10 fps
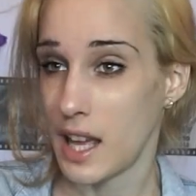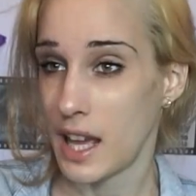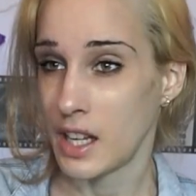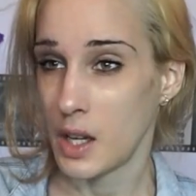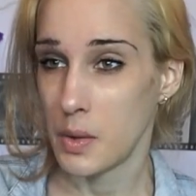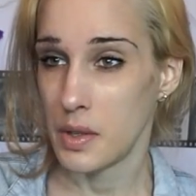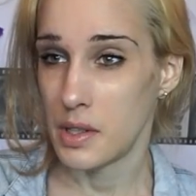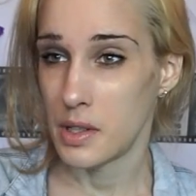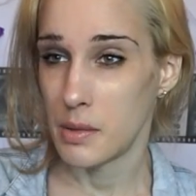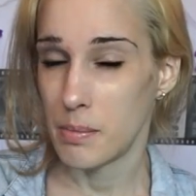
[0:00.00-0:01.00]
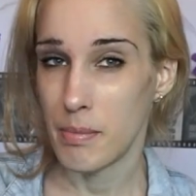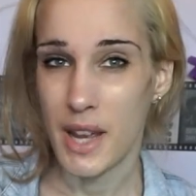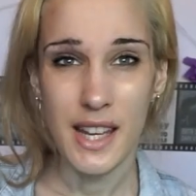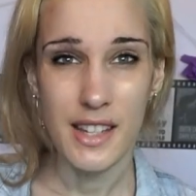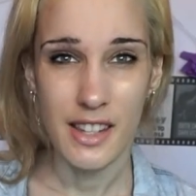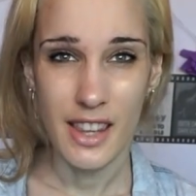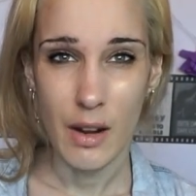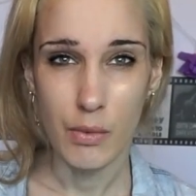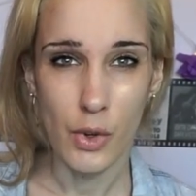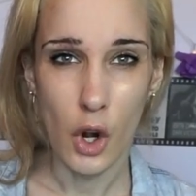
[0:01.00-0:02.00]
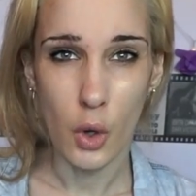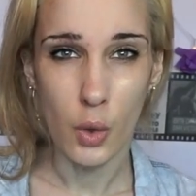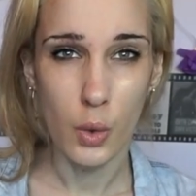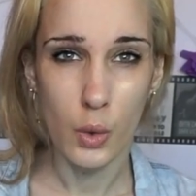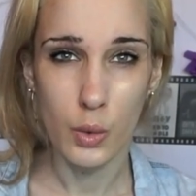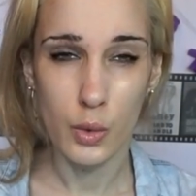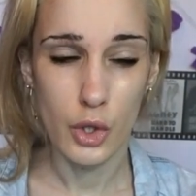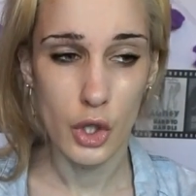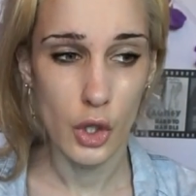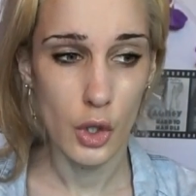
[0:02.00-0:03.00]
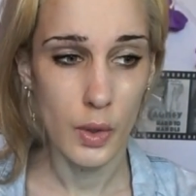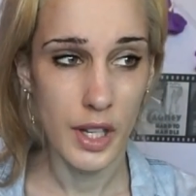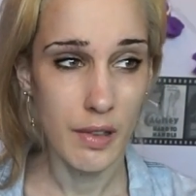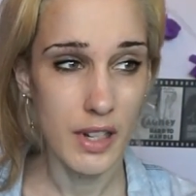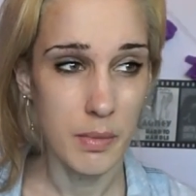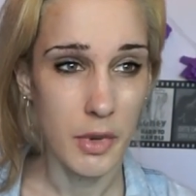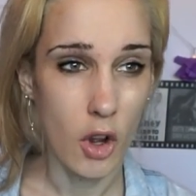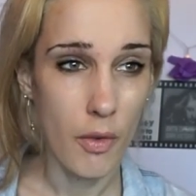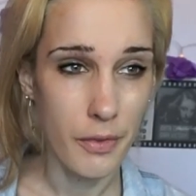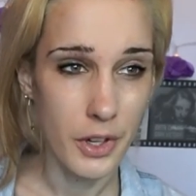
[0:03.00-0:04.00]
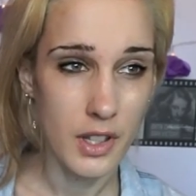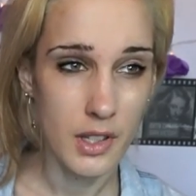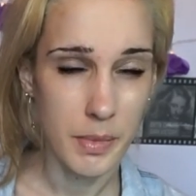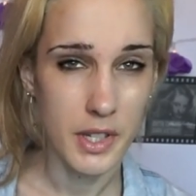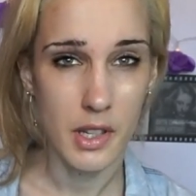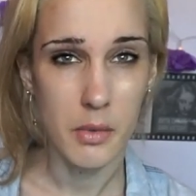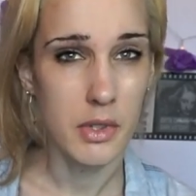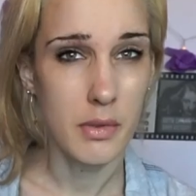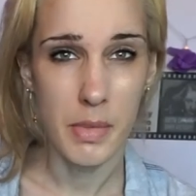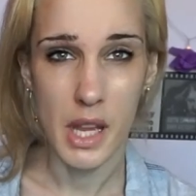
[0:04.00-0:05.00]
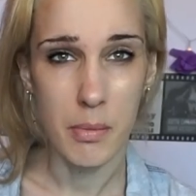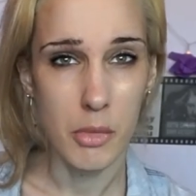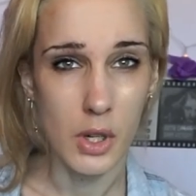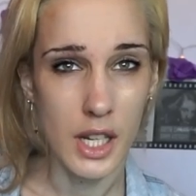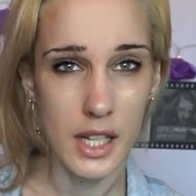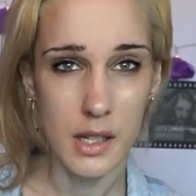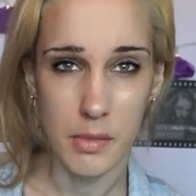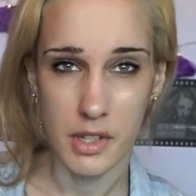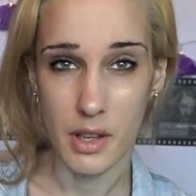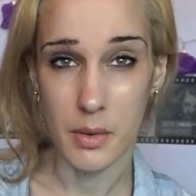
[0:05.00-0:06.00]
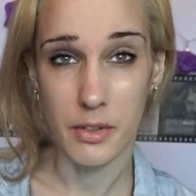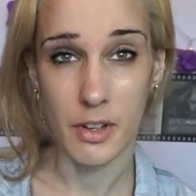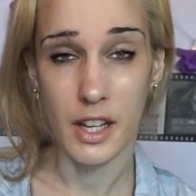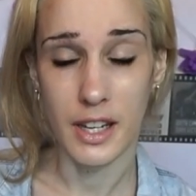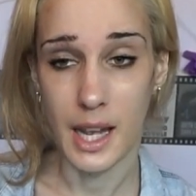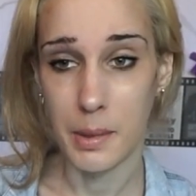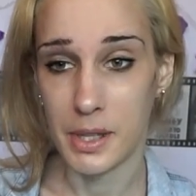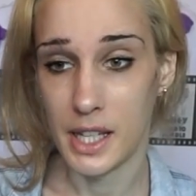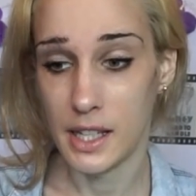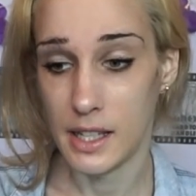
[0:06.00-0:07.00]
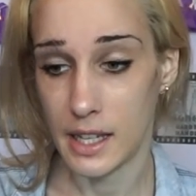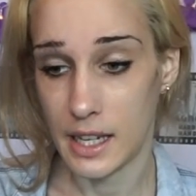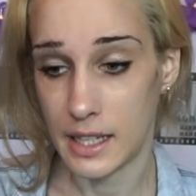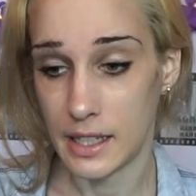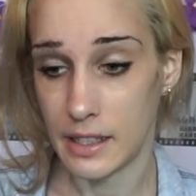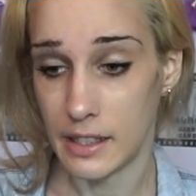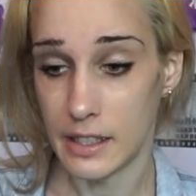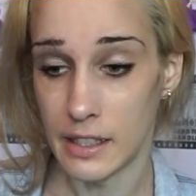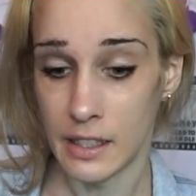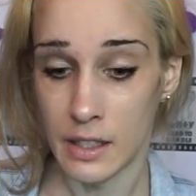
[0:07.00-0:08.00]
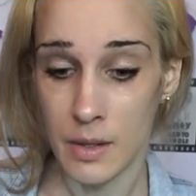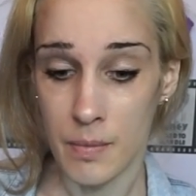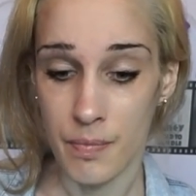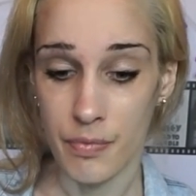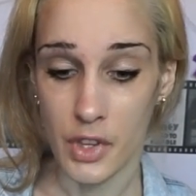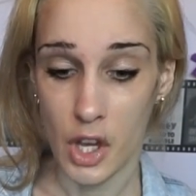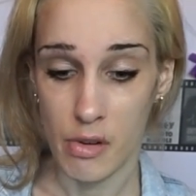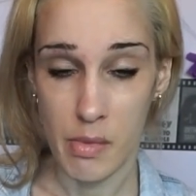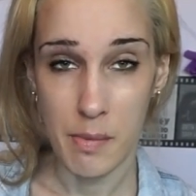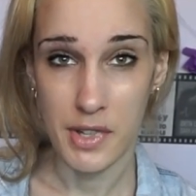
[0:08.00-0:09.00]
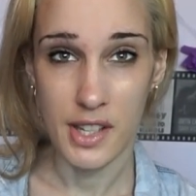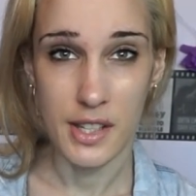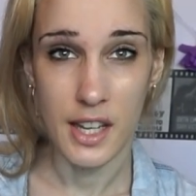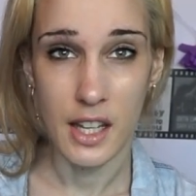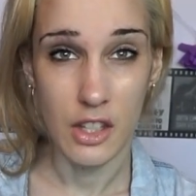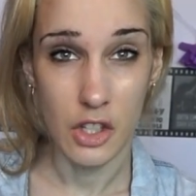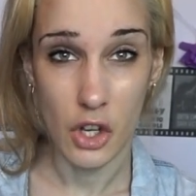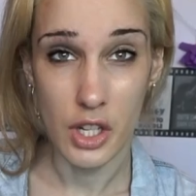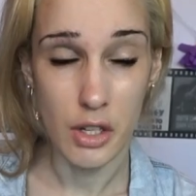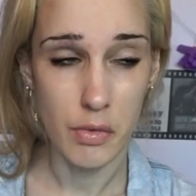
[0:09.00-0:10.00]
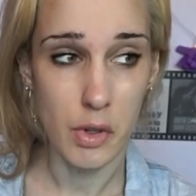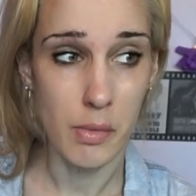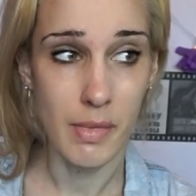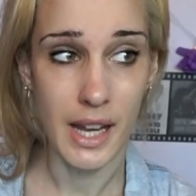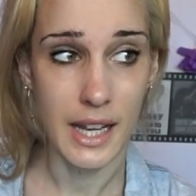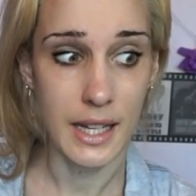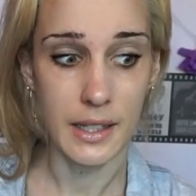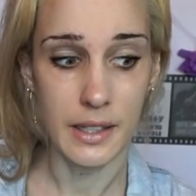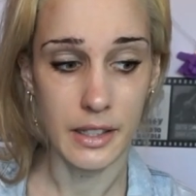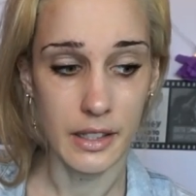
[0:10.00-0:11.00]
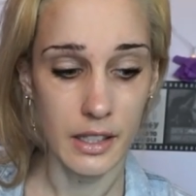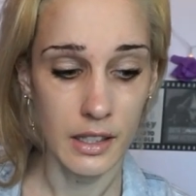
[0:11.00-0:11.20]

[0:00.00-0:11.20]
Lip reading: And I was made that role to increase my confidence because I was being bullied and because I was very unhappy. And I remember sitting in the dining room and